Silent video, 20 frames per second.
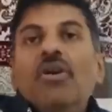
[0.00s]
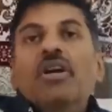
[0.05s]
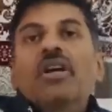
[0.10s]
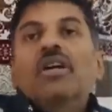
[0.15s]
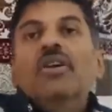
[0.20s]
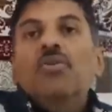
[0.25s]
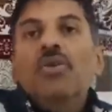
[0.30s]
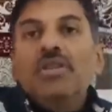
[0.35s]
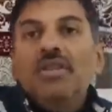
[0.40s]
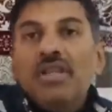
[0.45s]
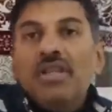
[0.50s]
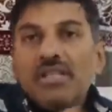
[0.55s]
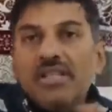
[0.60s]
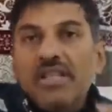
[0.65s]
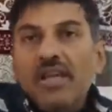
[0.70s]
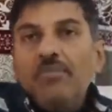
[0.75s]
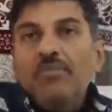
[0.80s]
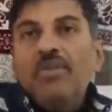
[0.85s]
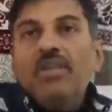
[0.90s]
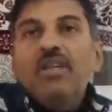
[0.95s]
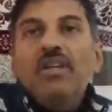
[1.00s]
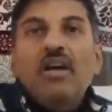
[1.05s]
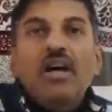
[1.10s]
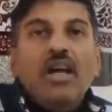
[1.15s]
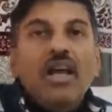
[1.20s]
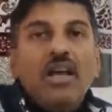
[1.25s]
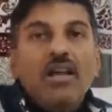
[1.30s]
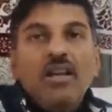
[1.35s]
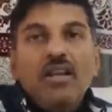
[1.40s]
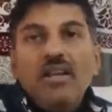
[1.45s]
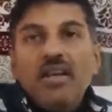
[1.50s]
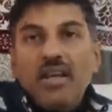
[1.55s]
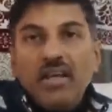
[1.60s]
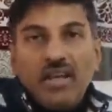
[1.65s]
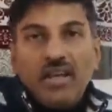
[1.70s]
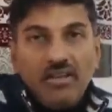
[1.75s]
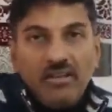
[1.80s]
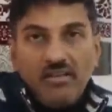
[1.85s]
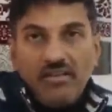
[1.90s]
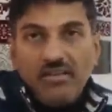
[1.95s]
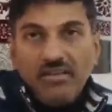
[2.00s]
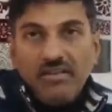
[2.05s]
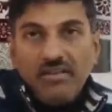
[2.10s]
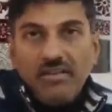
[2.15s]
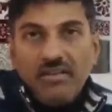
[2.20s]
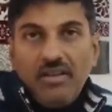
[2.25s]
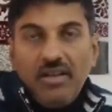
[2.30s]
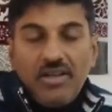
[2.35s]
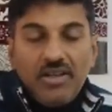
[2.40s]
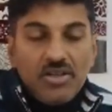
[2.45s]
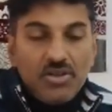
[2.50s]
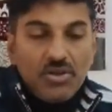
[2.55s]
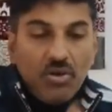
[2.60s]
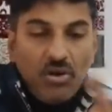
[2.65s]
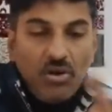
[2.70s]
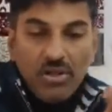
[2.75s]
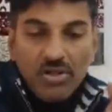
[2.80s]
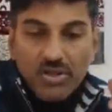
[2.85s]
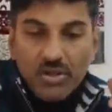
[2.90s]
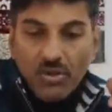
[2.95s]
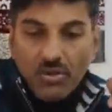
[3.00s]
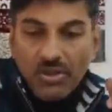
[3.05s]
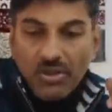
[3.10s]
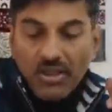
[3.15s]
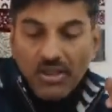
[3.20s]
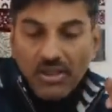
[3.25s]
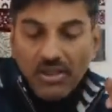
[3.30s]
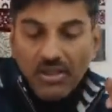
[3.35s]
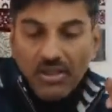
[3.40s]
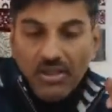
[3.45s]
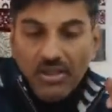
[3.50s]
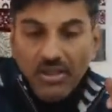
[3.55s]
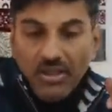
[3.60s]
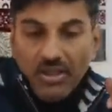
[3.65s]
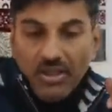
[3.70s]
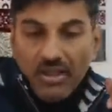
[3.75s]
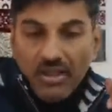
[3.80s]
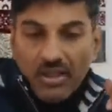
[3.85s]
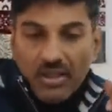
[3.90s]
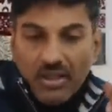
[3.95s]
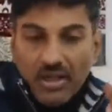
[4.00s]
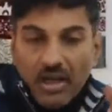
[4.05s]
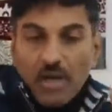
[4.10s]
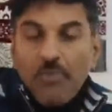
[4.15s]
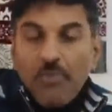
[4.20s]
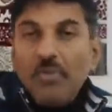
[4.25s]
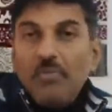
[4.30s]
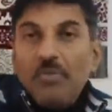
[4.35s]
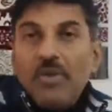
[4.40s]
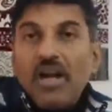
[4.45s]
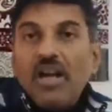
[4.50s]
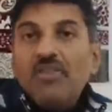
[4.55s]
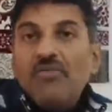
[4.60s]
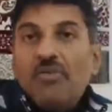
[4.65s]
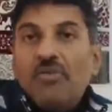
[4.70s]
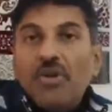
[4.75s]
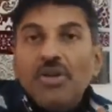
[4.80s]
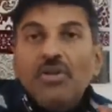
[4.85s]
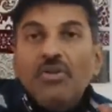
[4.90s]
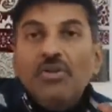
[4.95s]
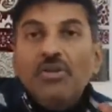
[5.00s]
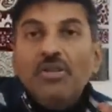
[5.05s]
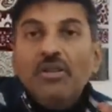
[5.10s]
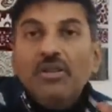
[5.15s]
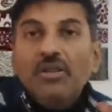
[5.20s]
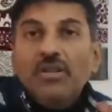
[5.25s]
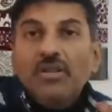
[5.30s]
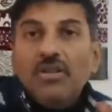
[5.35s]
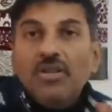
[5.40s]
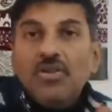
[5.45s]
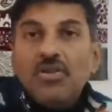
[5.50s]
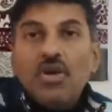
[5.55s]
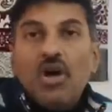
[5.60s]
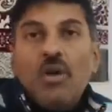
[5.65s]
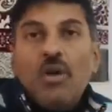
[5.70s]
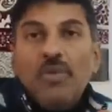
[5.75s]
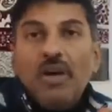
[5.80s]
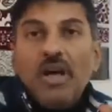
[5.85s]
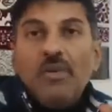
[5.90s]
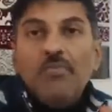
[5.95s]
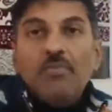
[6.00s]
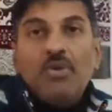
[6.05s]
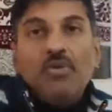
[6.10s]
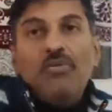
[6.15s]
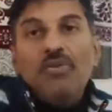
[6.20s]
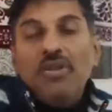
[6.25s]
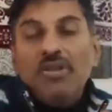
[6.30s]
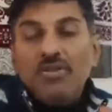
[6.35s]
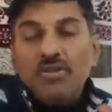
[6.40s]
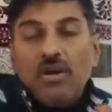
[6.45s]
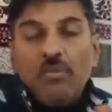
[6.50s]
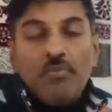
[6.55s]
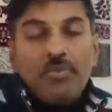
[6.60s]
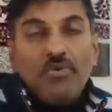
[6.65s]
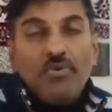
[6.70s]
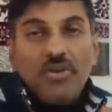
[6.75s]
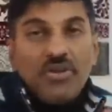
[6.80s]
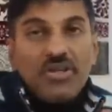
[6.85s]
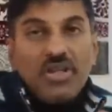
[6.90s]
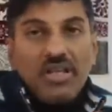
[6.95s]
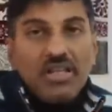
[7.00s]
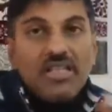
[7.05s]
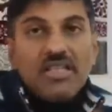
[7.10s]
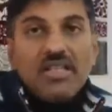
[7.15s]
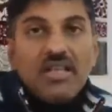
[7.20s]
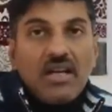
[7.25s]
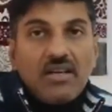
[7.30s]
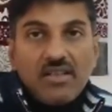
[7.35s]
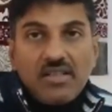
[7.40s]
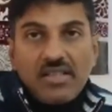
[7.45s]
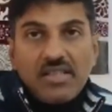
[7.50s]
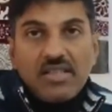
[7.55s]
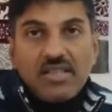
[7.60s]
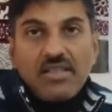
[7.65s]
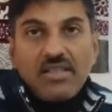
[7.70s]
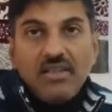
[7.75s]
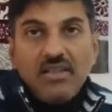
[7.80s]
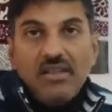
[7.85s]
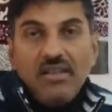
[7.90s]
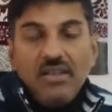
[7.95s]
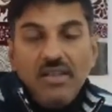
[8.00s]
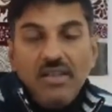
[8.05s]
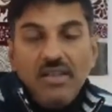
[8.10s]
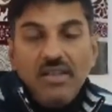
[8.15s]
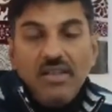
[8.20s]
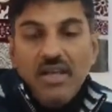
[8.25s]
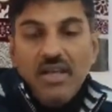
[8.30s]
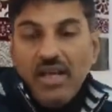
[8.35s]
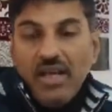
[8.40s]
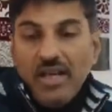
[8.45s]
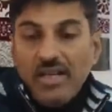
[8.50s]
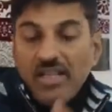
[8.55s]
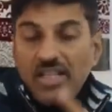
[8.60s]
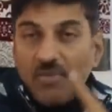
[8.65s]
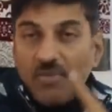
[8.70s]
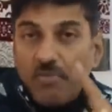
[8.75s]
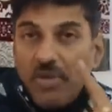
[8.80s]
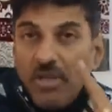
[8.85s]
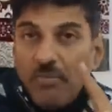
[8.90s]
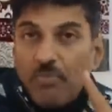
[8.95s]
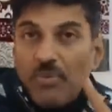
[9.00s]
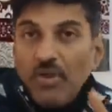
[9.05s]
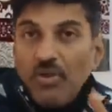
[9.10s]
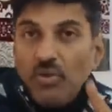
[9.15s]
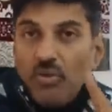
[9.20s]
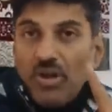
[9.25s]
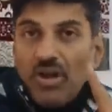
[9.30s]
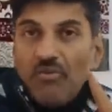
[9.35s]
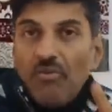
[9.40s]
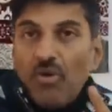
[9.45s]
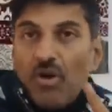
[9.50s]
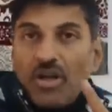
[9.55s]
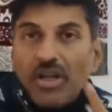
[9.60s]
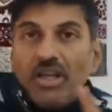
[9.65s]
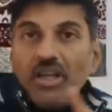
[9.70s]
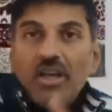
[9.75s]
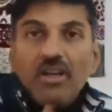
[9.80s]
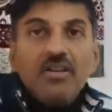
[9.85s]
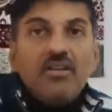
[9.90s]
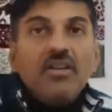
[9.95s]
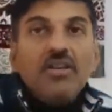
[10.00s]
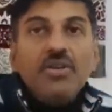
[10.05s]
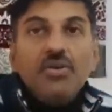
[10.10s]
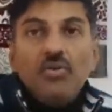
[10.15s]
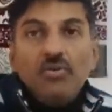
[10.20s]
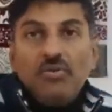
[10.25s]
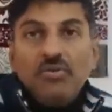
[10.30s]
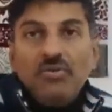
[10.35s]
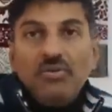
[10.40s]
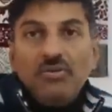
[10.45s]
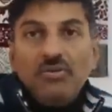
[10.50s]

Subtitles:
work, doing the same thing again and again. It is also the karmic planet for your job and job professional status. It is people who are working under you.